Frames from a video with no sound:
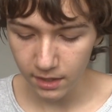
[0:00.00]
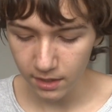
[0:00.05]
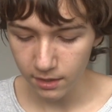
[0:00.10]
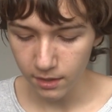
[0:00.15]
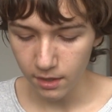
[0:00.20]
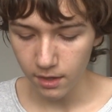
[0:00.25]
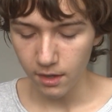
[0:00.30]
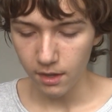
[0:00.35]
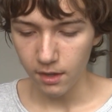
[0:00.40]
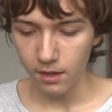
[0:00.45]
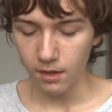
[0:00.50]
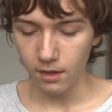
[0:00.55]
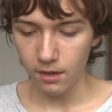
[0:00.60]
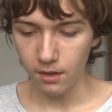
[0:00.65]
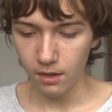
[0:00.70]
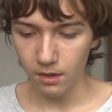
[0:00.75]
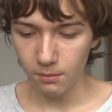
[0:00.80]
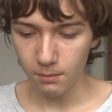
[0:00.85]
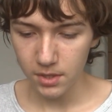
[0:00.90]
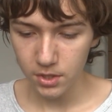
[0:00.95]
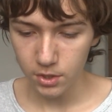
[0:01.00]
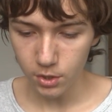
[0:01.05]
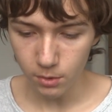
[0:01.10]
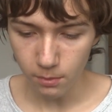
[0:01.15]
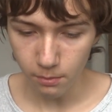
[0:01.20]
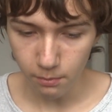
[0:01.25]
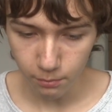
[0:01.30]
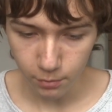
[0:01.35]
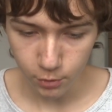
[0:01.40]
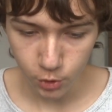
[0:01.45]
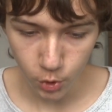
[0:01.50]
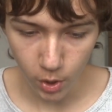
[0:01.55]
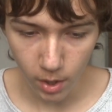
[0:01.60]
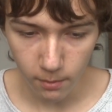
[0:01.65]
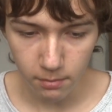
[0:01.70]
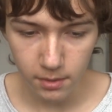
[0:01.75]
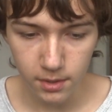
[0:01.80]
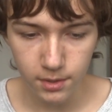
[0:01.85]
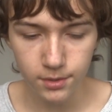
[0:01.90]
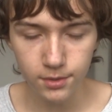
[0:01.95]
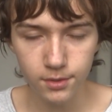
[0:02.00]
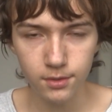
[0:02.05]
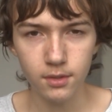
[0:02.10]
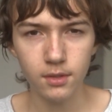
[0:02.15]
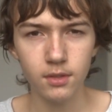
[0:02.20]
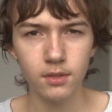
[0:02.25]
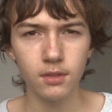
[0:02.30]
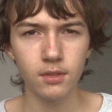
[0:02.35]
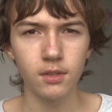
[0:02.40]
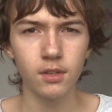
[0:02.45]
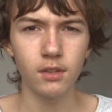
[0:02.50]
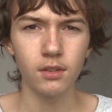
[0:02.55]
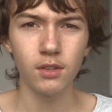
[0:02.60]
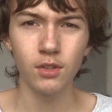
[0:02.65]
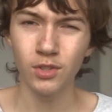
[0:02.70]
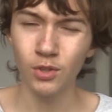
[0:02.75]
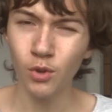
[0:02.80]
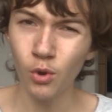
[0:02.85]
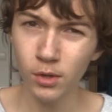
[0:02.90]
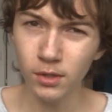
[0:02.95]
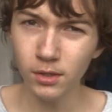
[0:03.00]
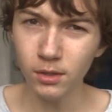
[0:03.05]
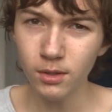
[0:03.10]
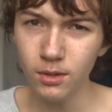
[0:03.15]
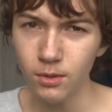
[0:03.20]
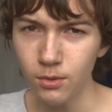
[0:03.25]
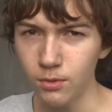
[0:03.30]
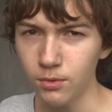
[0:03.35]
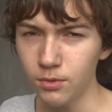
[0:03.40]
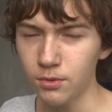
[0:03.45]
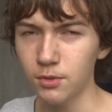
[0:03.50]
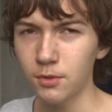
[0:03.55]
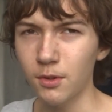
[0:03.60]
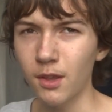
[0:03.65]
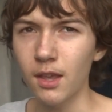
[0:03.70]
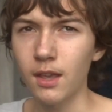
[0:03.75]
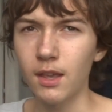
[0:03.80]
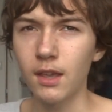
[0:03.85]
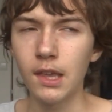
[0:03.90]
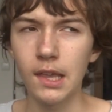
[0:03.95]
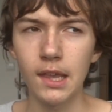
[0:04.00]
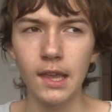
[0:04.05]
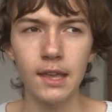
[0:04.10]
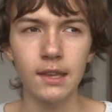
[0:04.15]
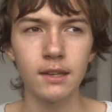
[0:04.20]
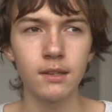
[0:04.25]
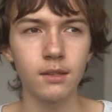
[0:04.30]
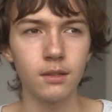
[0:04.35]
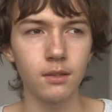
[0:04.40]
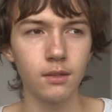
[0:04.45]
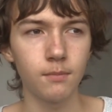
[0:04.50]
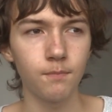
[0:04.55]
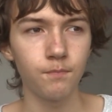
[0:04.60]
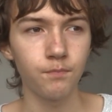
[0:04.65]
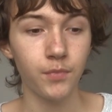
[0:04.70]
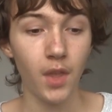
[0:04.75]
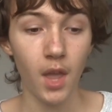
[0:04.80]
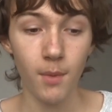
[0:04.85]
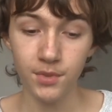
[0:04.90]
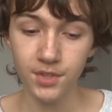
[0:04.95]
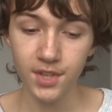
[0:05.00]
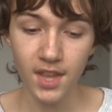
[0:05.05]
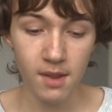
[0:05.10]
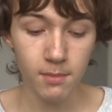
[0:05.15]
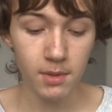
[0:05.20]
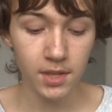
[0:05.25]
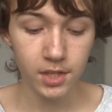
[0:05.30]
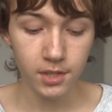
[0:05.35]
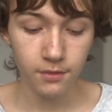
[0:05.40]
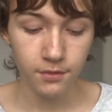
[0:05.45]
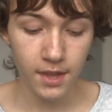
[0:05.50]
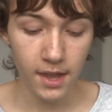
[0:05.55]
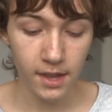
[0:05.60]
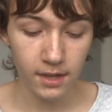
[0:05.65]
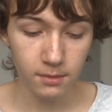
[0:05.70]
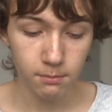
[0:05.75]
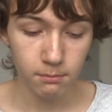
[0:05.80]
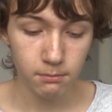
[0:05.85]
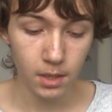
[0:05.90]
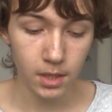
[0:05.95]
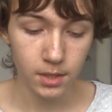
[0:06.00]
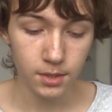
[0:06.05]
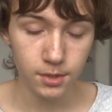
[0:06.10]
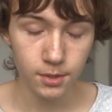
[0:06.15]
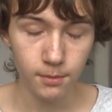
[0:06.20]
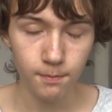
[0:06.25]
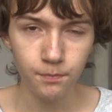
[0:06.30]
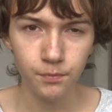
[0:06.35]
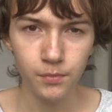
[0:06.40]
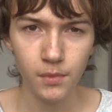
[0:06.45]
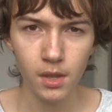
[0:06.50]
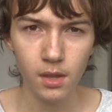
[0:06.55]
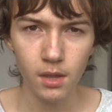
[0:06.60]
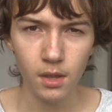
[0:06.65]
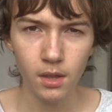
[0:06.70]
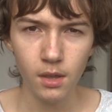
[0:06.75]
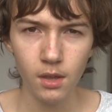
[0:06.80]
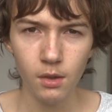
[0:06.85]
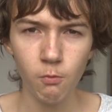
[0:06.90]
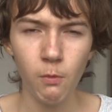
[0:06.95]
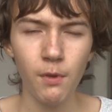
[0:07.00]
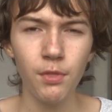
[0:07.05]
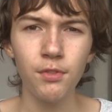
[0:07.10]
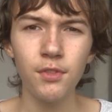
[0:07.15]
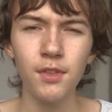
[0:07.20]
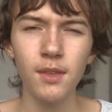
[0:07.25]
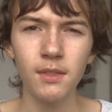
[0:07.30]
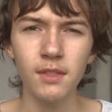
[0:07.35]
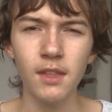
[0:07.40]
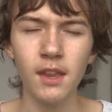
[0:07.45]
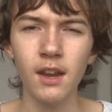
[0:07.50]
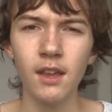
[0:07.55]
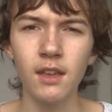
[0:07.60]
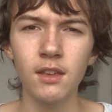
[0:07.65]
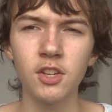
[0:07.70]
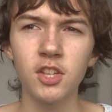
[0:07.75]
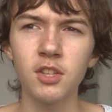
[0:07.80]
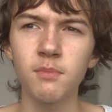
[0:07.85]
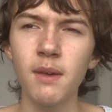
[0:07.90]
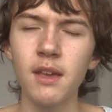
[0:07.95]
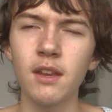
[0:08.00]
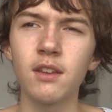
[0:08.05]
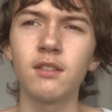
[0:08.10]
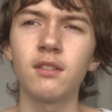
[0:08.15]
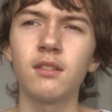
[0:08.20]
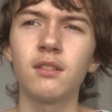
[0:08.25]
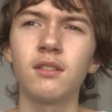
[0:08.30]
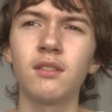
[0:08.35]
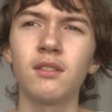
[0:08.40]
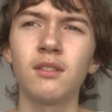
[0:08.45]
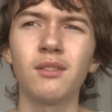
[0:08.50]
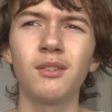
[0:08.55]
that Mr. Trump is going to lose, and I'm sad because of that. But one thing that I expect